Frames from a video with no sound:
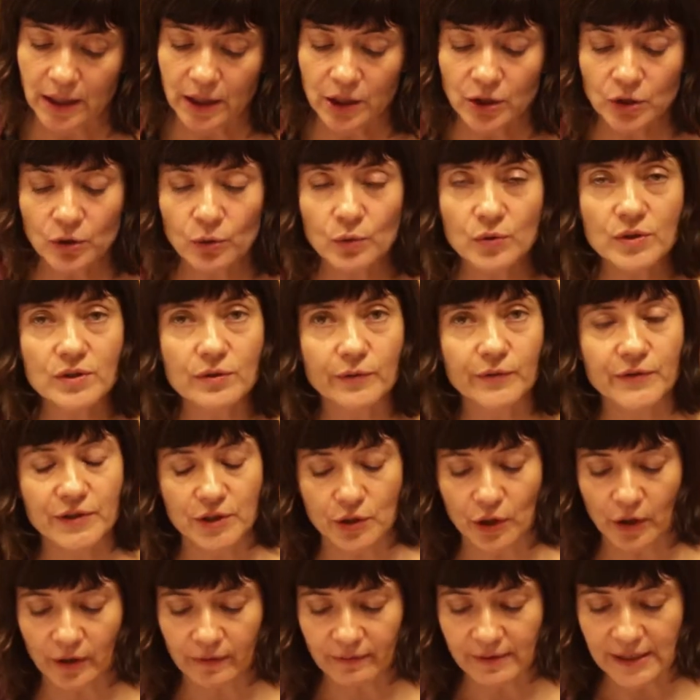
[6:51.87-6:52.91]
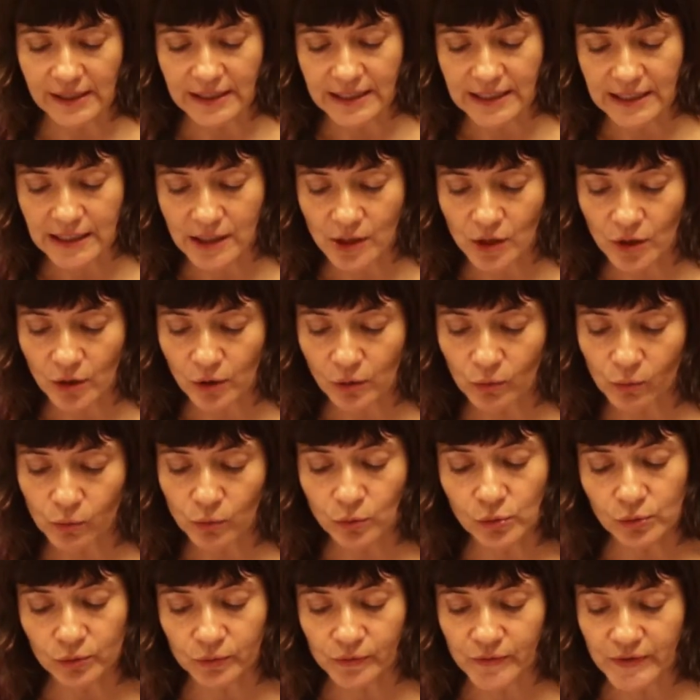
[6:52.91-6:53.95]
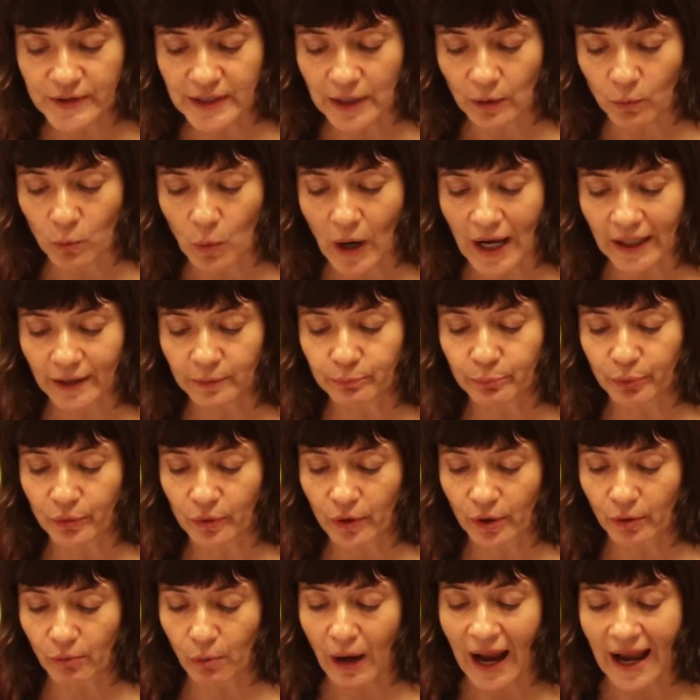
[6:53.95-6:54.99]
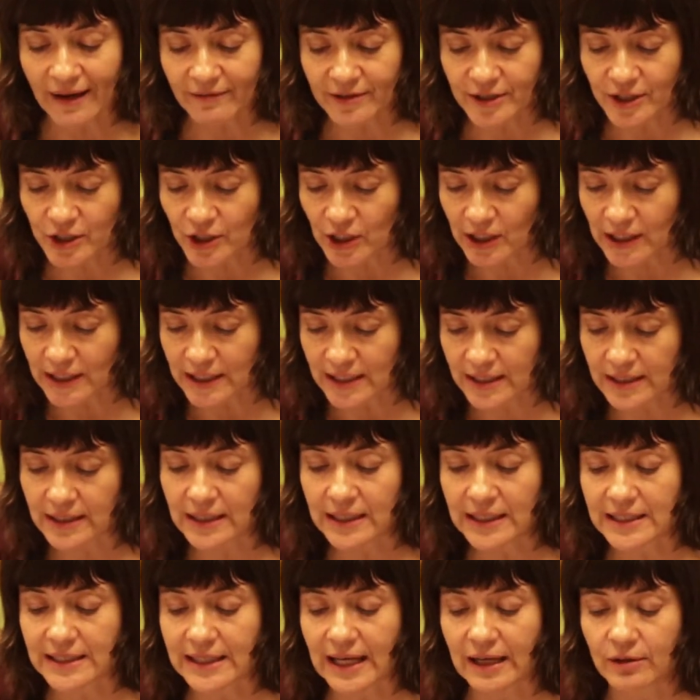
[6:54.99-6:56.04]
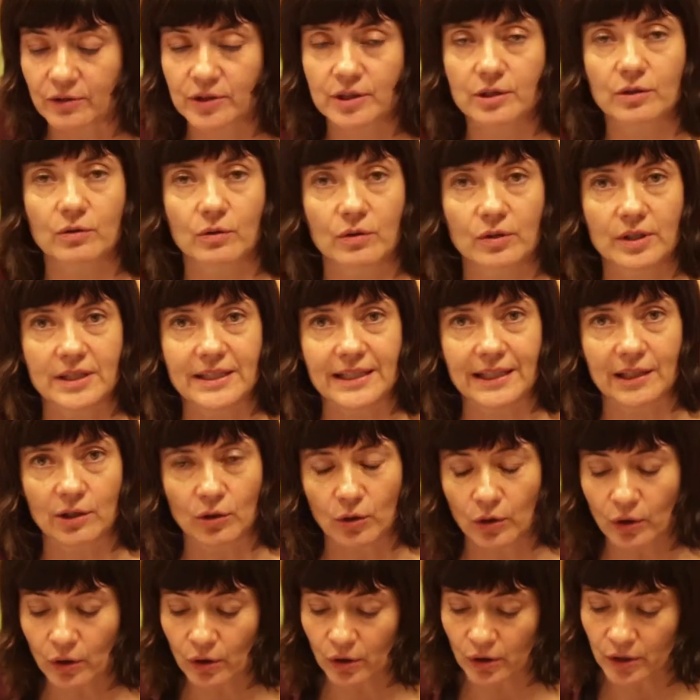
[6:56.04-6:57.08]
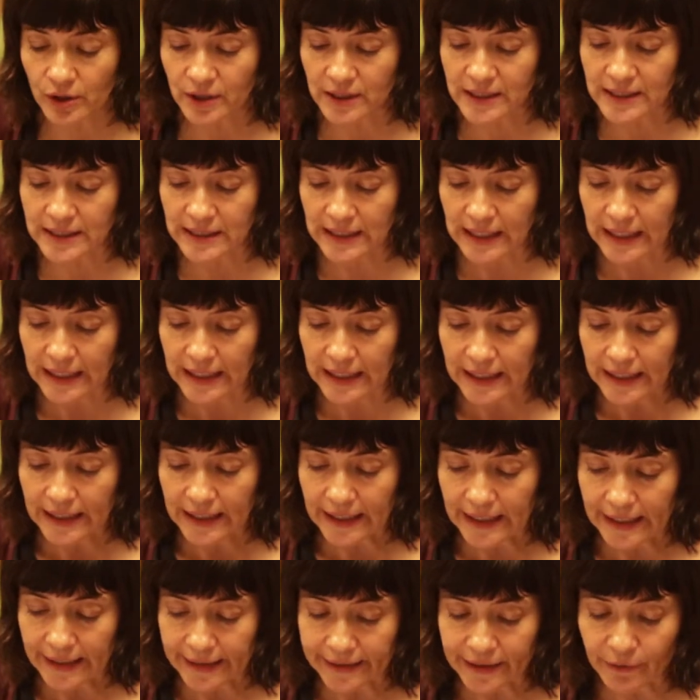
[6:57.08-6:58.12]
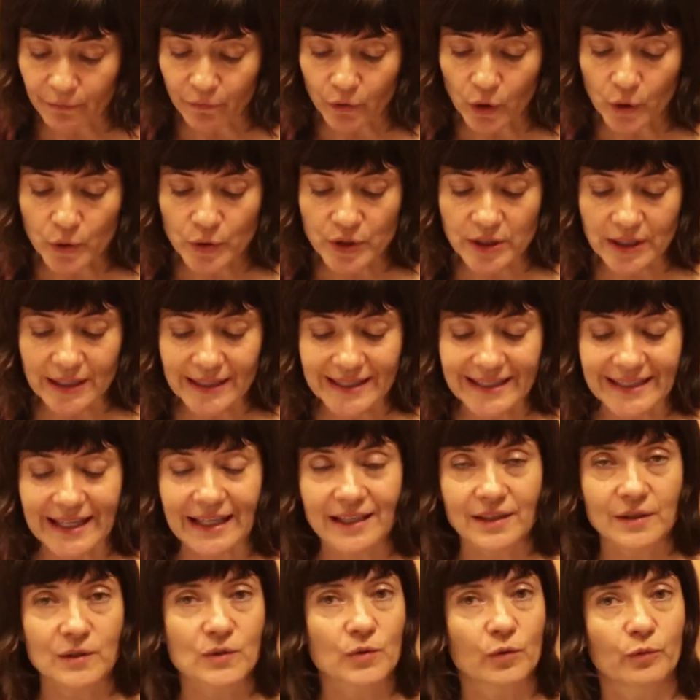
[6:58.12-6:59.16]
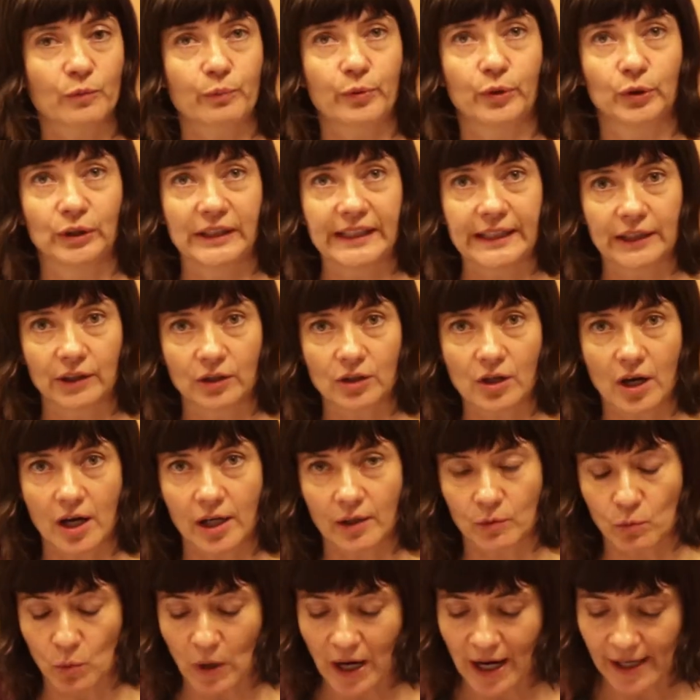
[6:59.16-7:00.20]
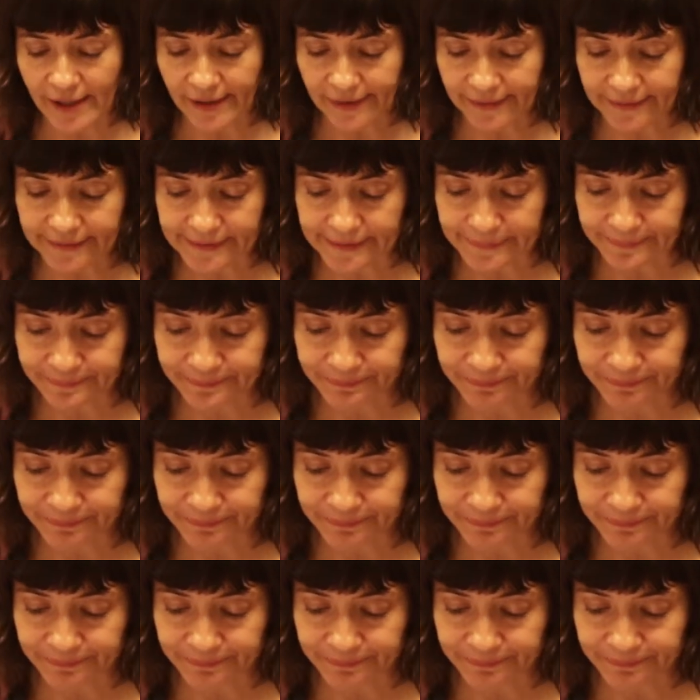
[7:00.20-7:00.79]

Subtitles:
News of starving deer, wolves, and wild boar ravaging the city's outskirts in herds evoked a sense of Berlin gone wild.